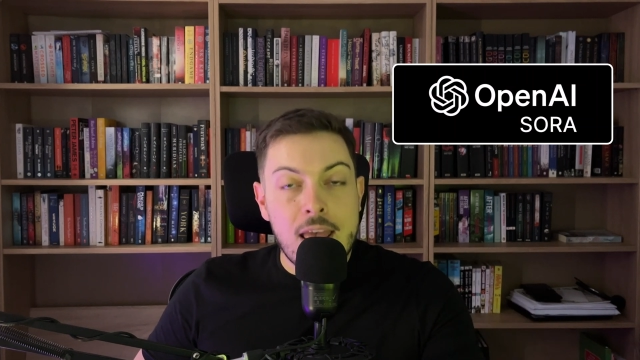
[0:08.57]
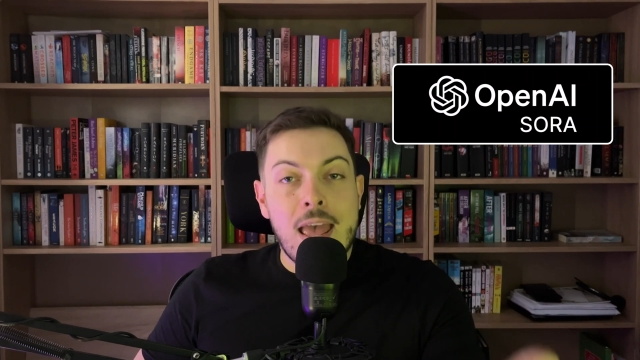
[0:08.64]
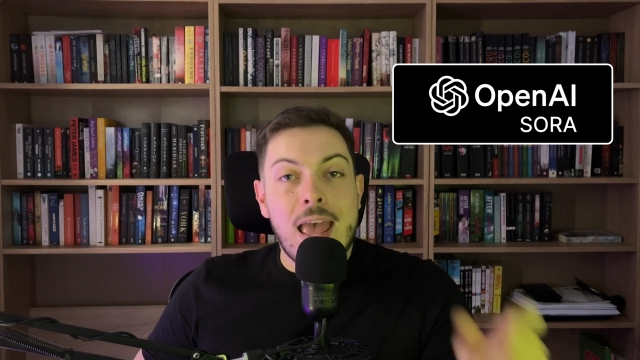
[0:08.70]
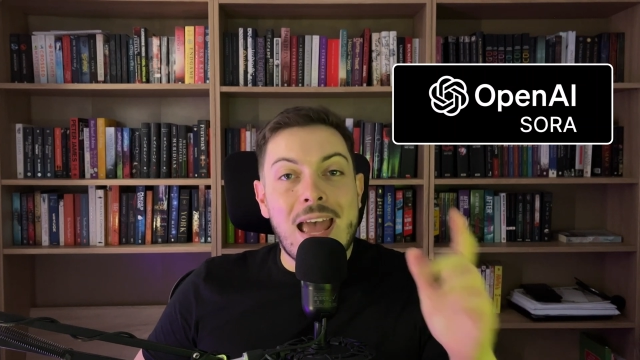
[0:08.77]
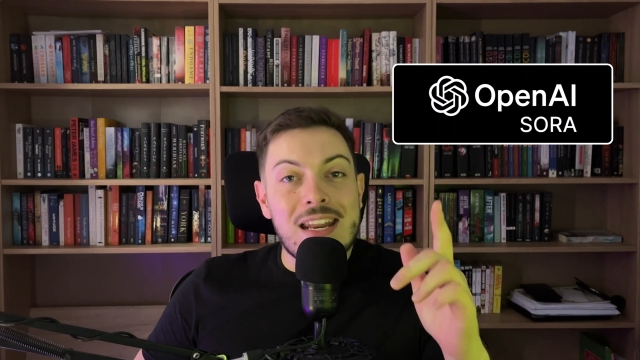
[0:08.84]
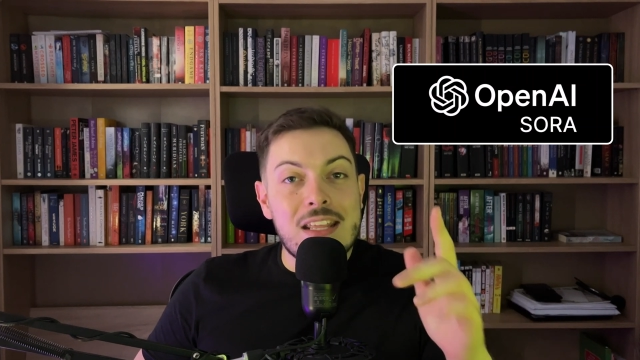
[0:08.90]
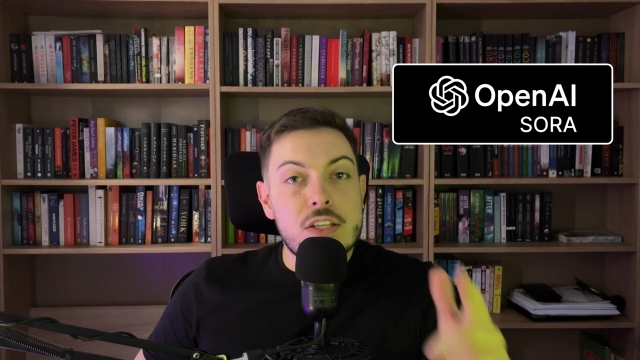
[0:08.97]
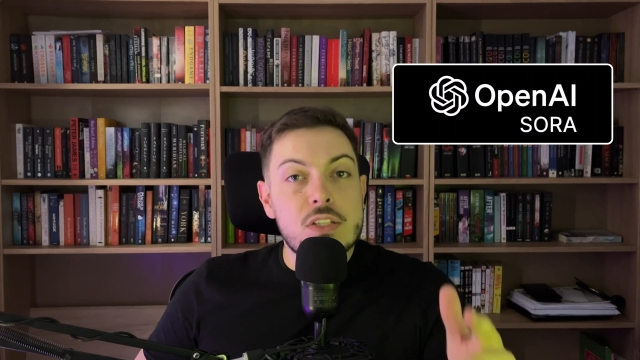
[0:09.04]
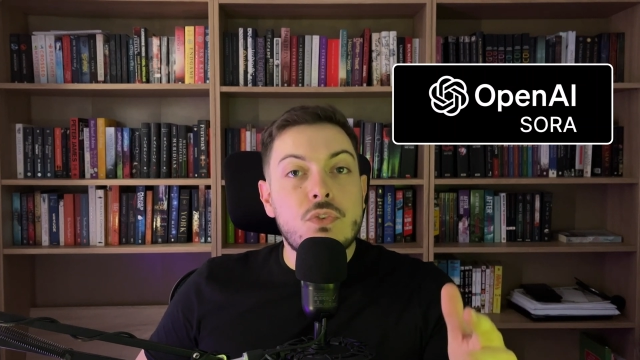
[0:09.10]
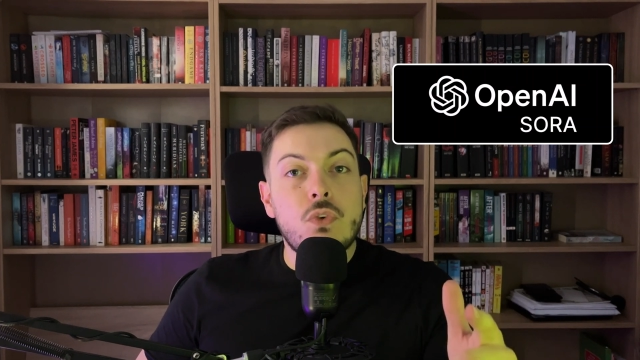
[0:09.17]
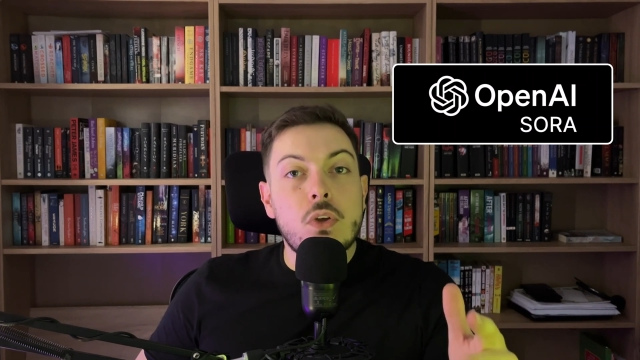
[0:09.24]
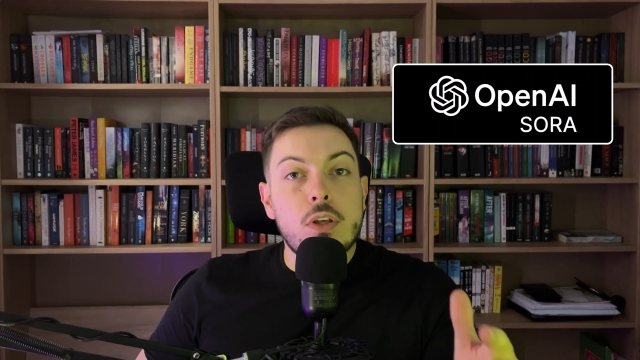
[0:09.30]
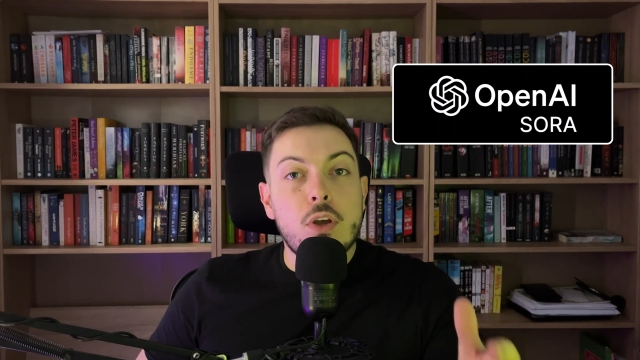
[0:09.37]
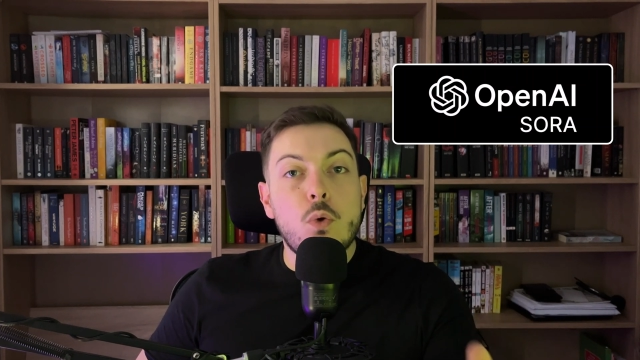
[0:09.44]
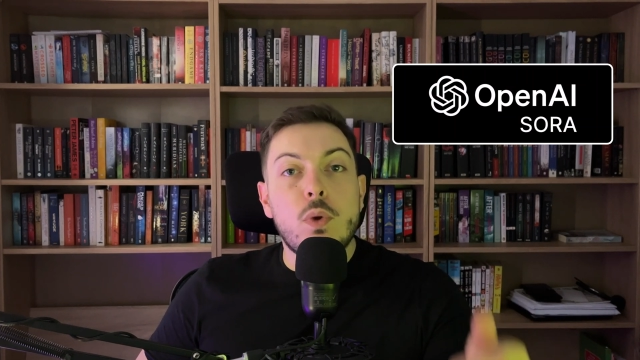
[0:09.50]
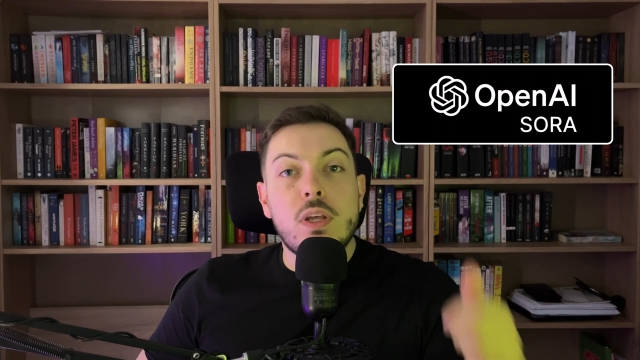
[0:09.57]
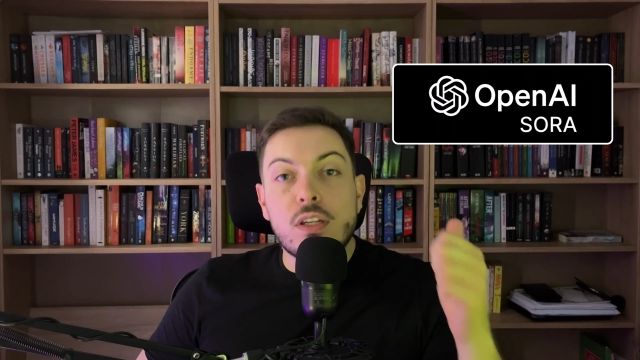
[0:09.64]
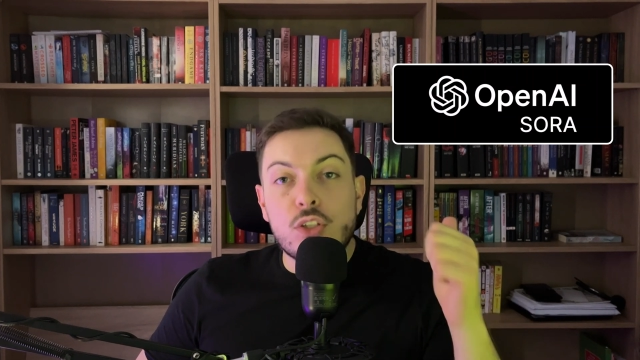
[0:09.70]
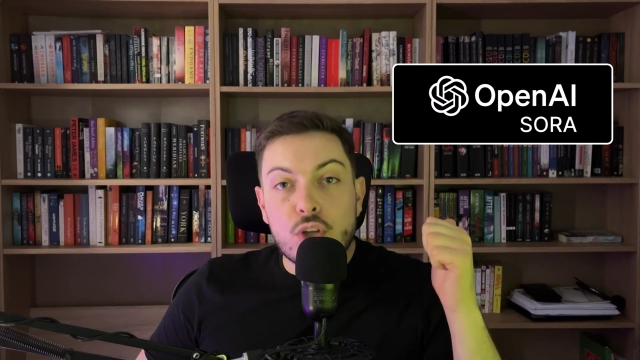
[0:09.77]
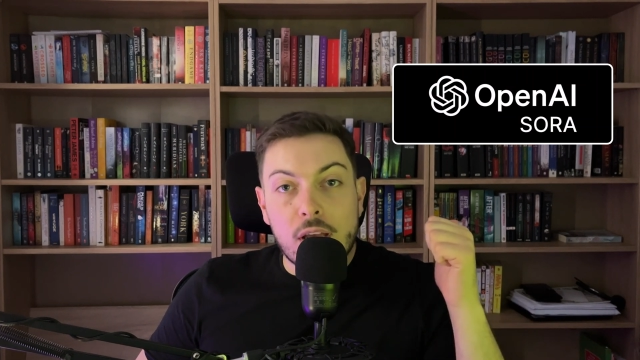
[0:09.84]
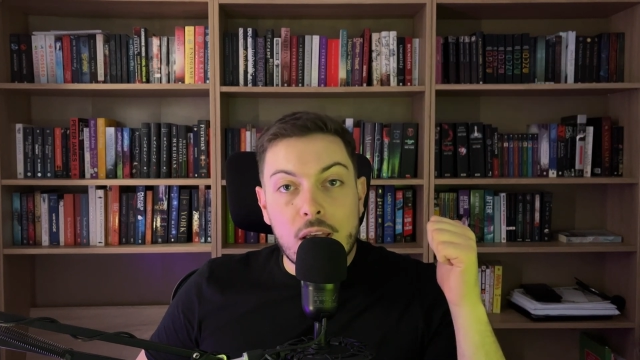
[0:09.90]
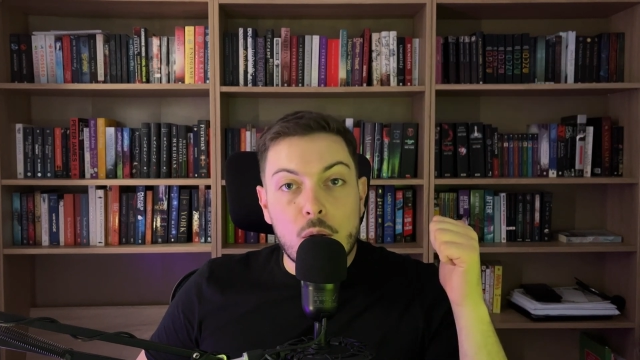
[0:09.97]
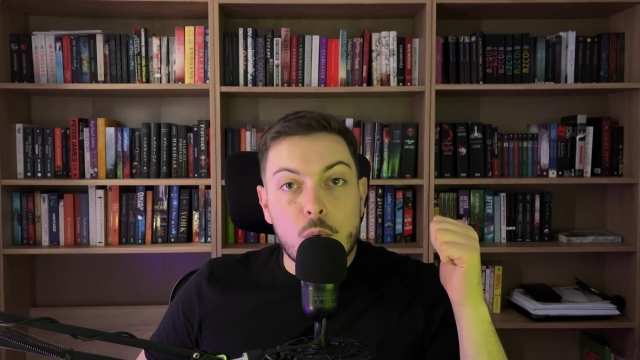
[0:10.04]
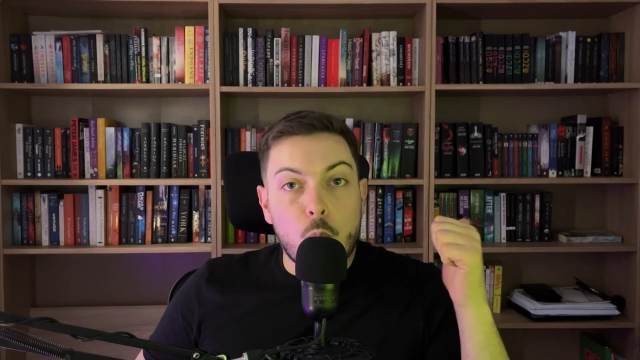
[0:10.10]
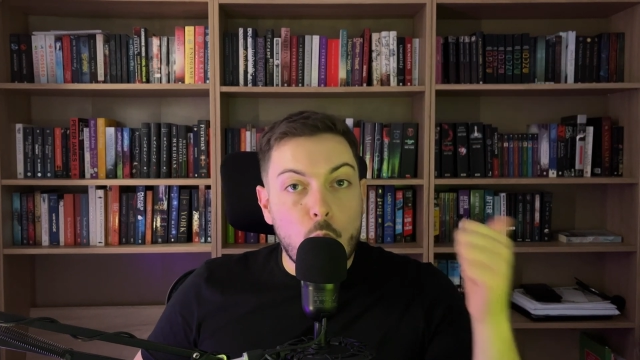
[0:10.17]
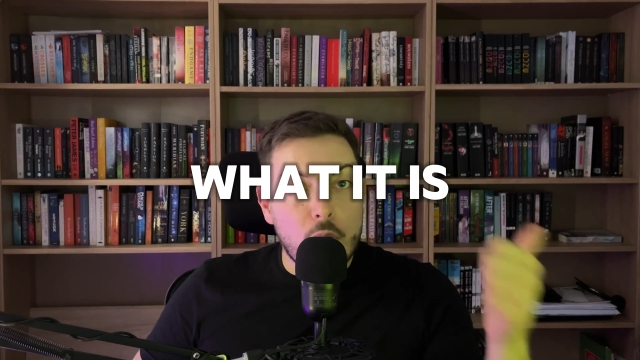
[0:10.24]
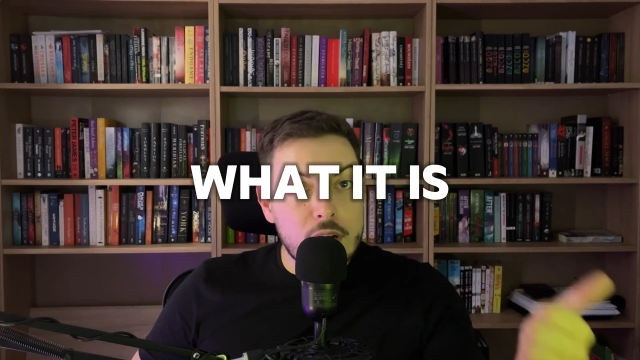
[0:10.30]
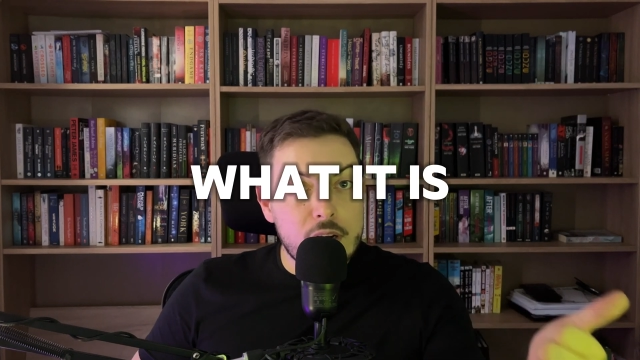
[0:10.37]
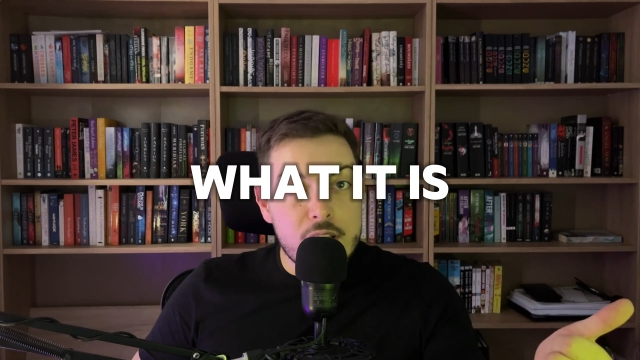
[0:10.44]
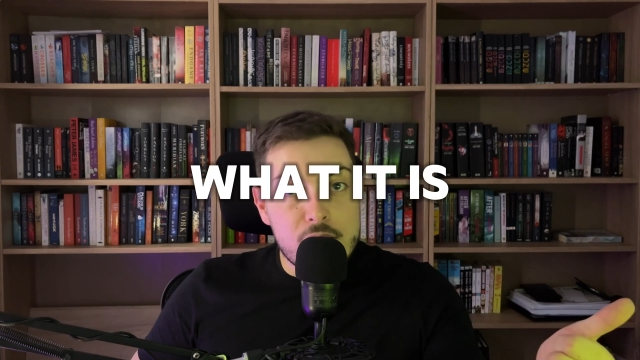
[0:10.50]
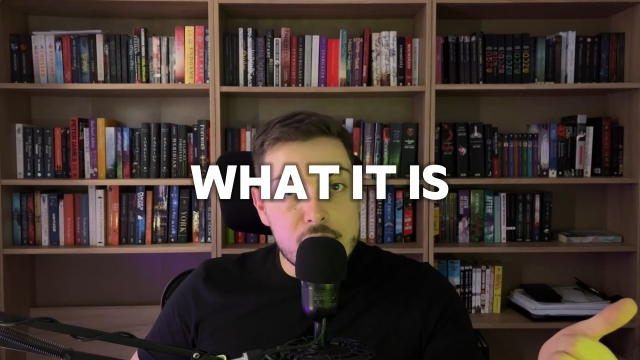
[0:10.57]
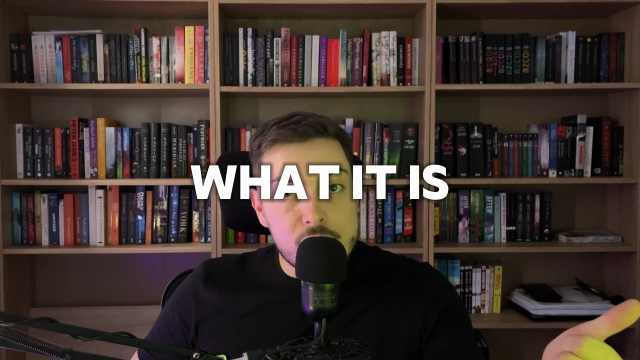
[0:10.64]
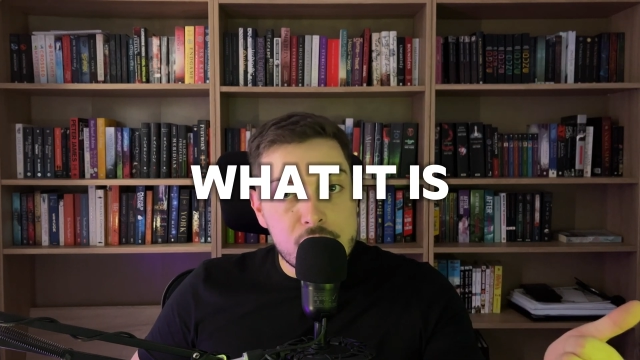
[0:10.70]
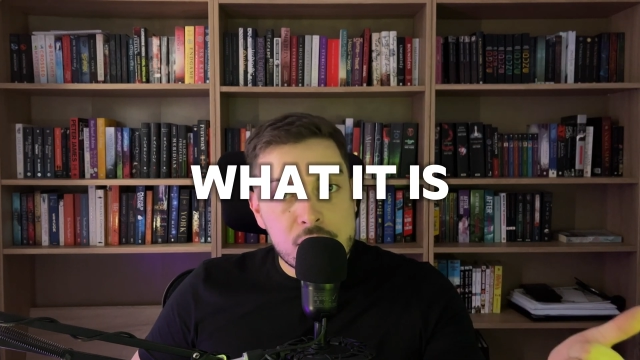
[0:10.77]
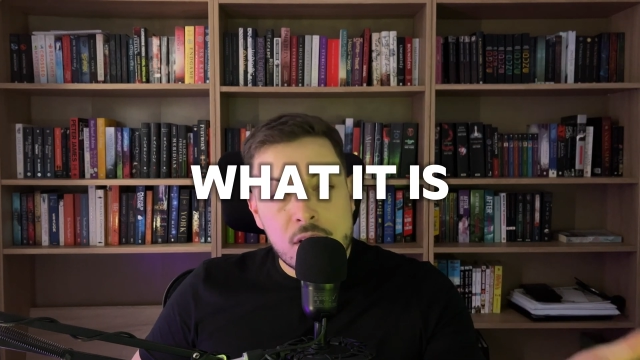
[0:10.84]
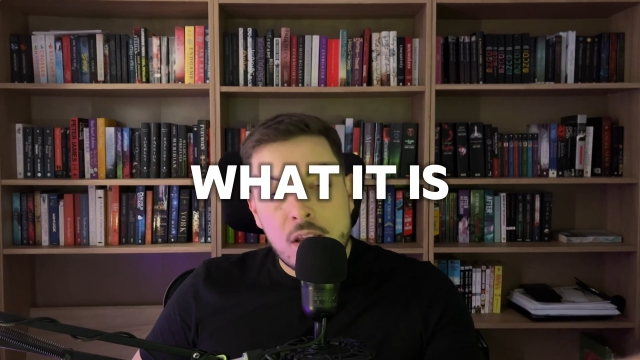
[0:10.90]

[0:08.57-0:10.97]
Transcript: And in this video, we're going to check out what it is,